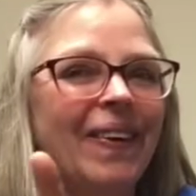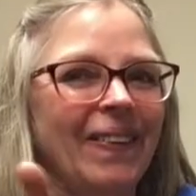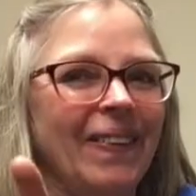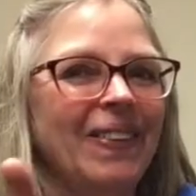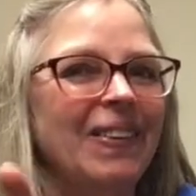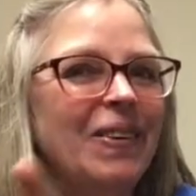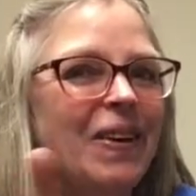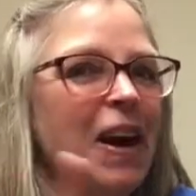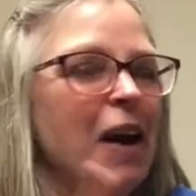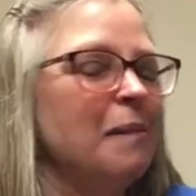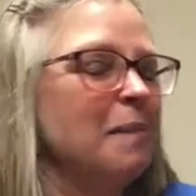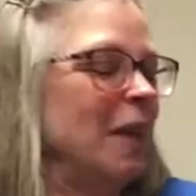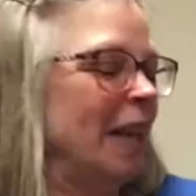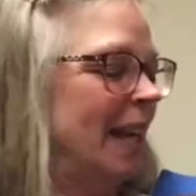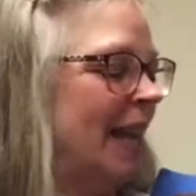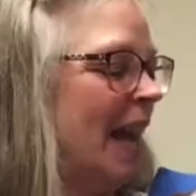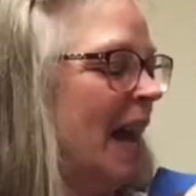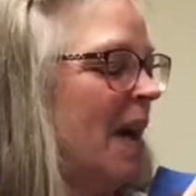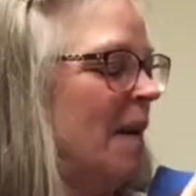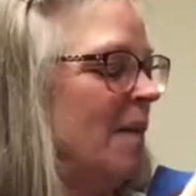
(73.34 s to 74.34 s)
you help me
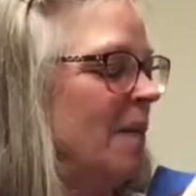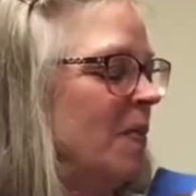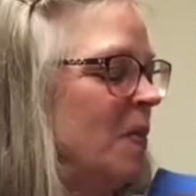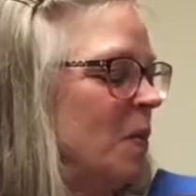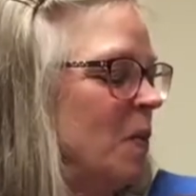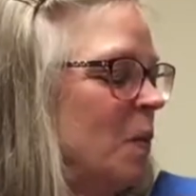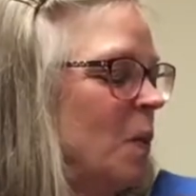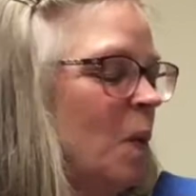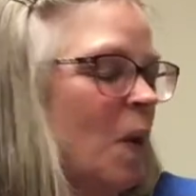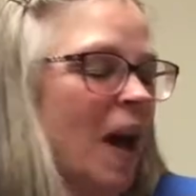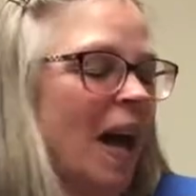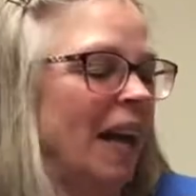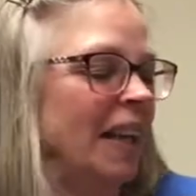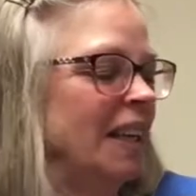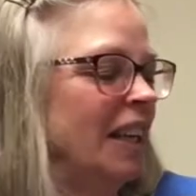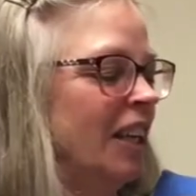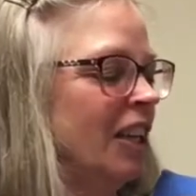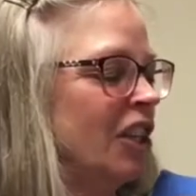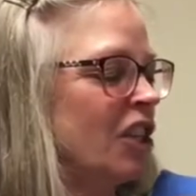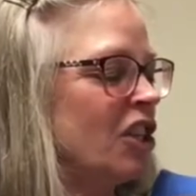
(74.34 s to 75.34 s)
count.
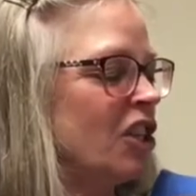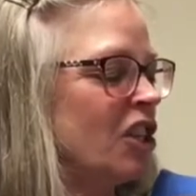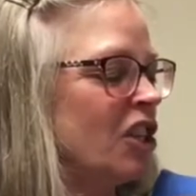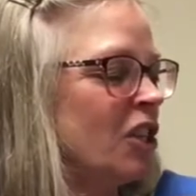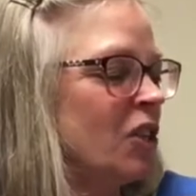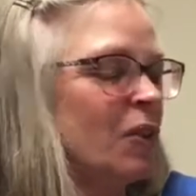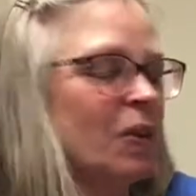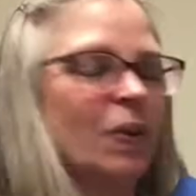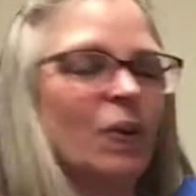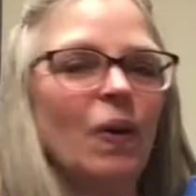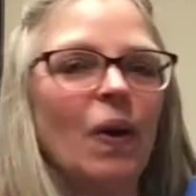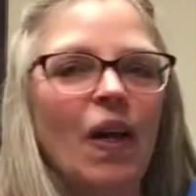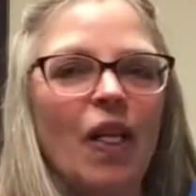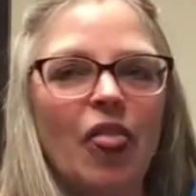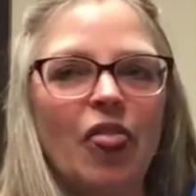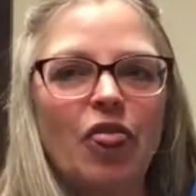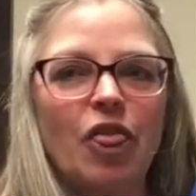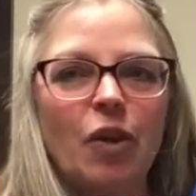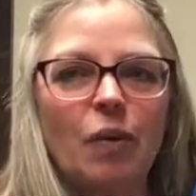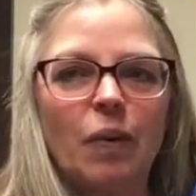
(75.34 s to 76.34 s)
1, 2,
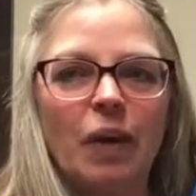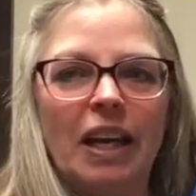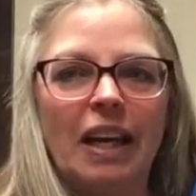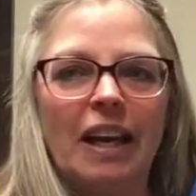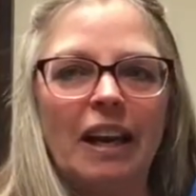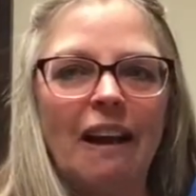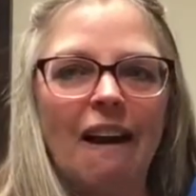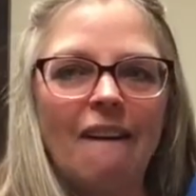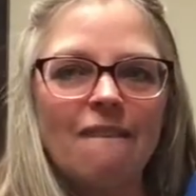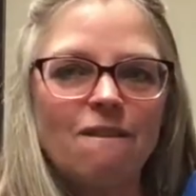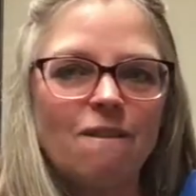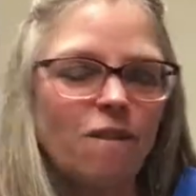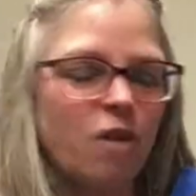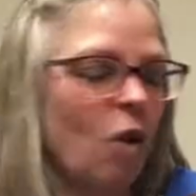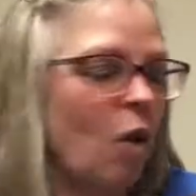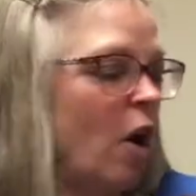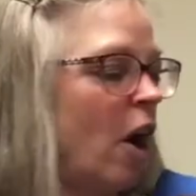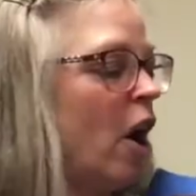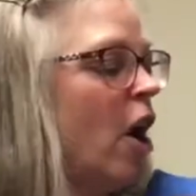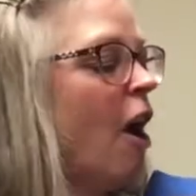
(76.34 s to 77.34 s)
3,
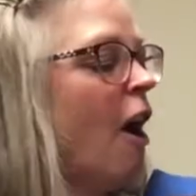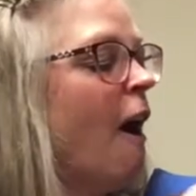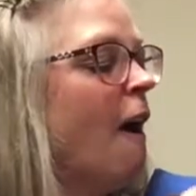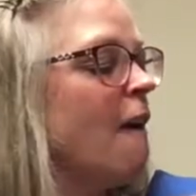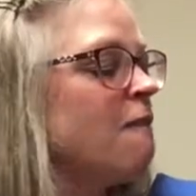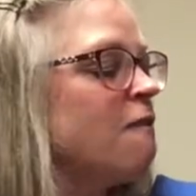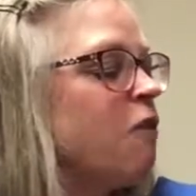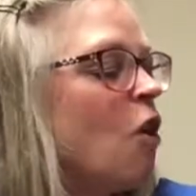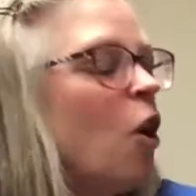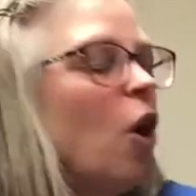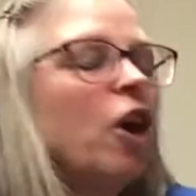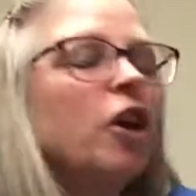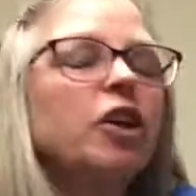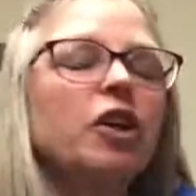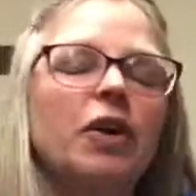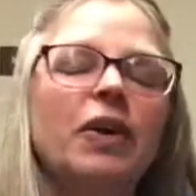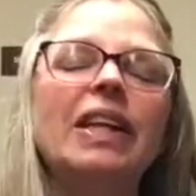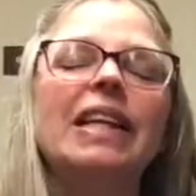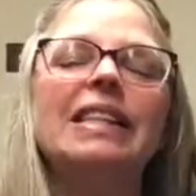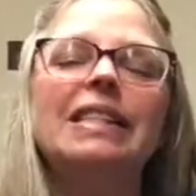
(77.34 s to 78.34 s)
4, 4
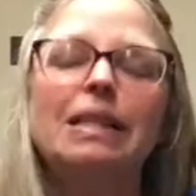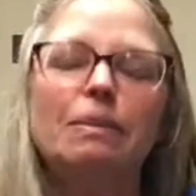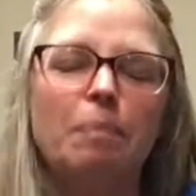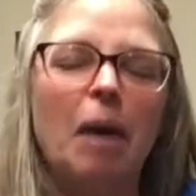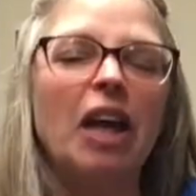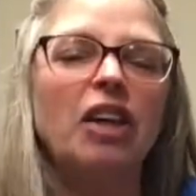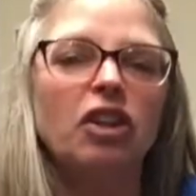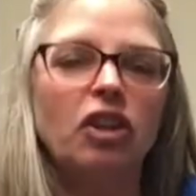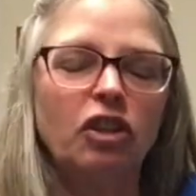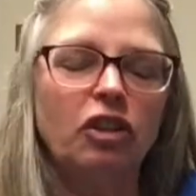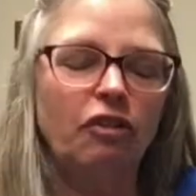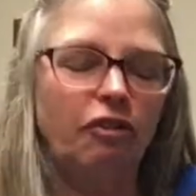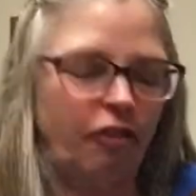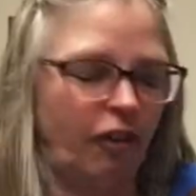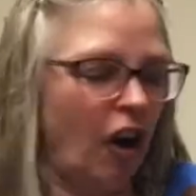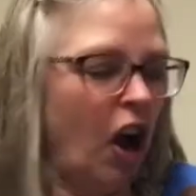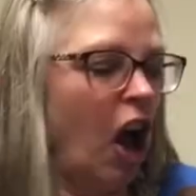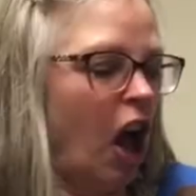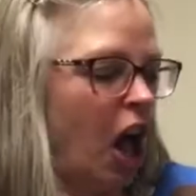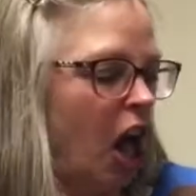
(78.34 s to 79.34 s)
green speckled
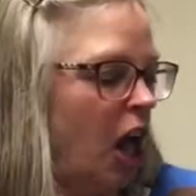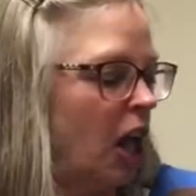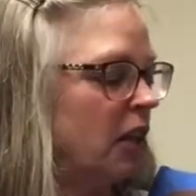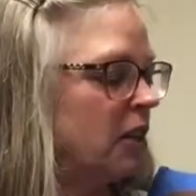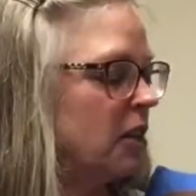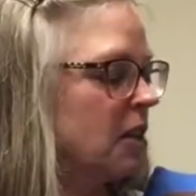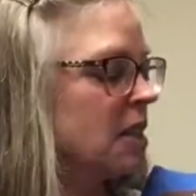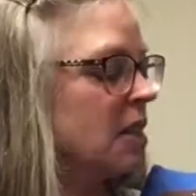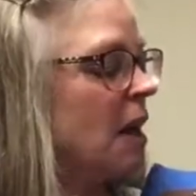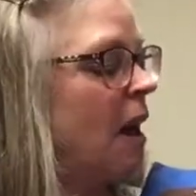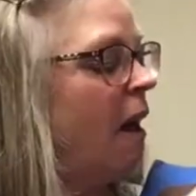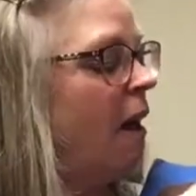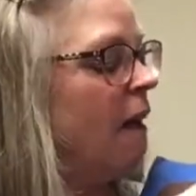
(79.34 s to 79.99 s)
frogs.